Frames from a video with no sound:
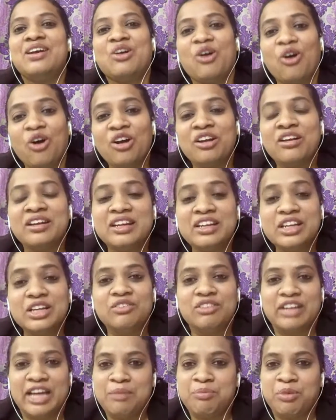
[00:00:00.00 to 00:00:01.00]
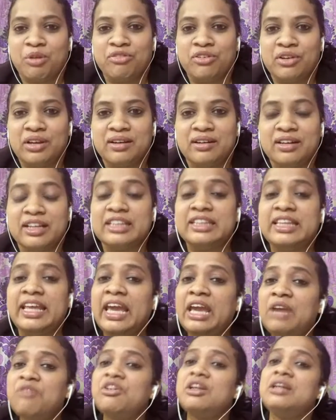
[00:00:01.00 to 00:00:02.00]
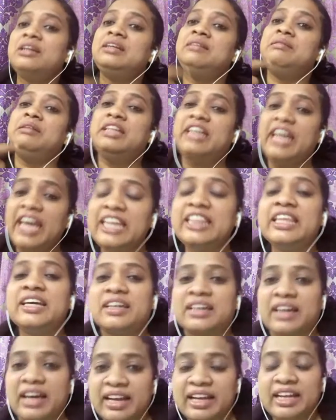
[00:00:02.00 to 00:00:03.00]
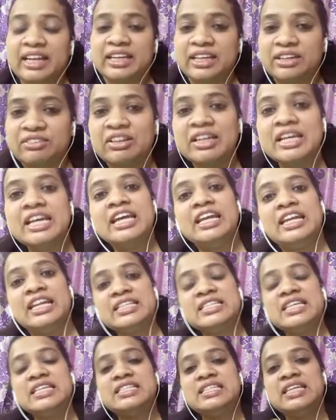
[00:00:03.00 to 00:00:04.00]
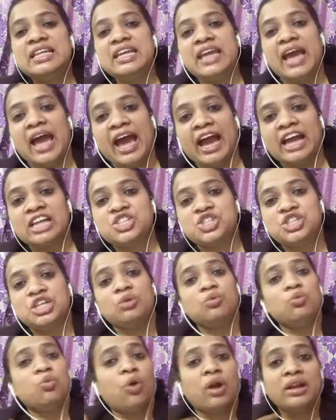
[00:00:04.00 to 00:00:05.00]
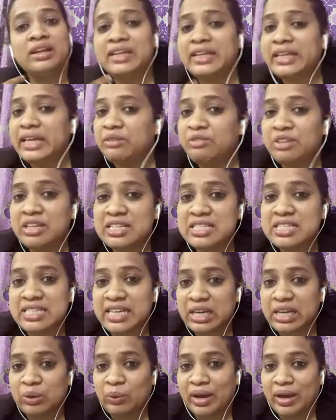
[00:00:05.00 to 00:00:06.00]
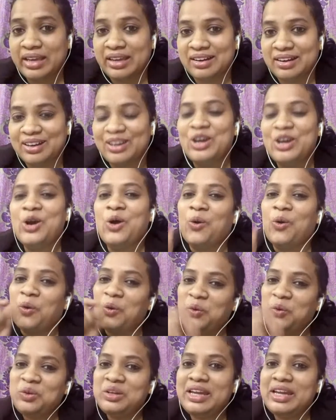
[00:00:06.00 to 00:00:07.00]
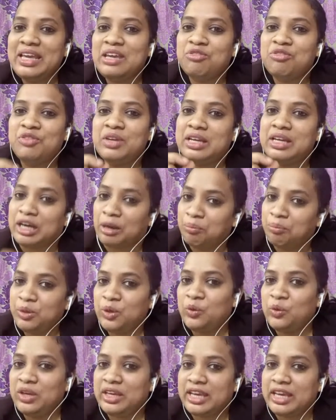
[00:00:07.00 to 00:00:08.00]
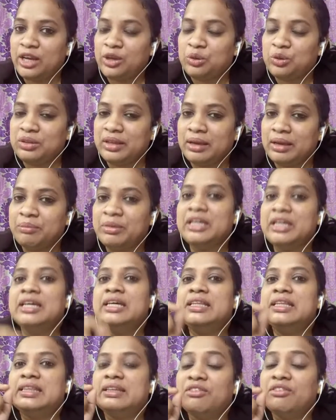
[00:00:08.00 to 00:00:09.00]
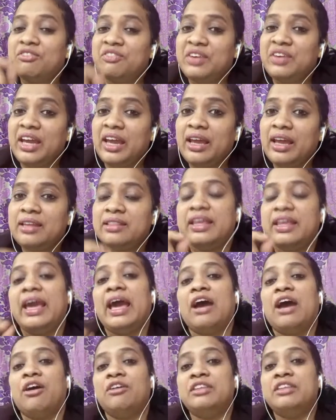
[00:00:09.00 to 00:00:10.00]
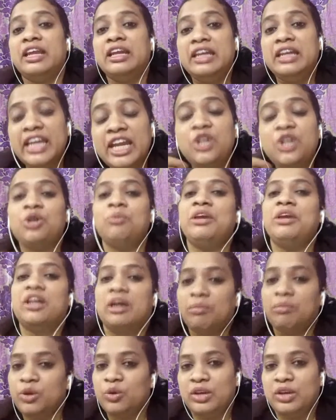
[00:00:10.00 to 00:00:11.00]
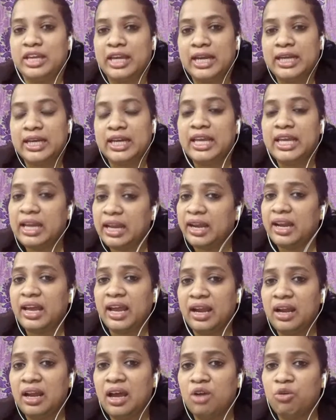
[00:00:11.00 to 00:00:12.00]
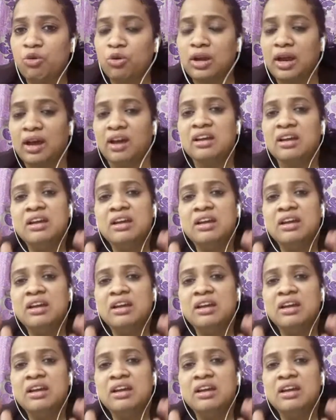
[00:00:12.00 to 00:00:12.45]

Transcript: cognitive type of a learner. They will take the corrective necessary action whatever is required only if we communicate to them the way they need to be communicated. Illena enna aguna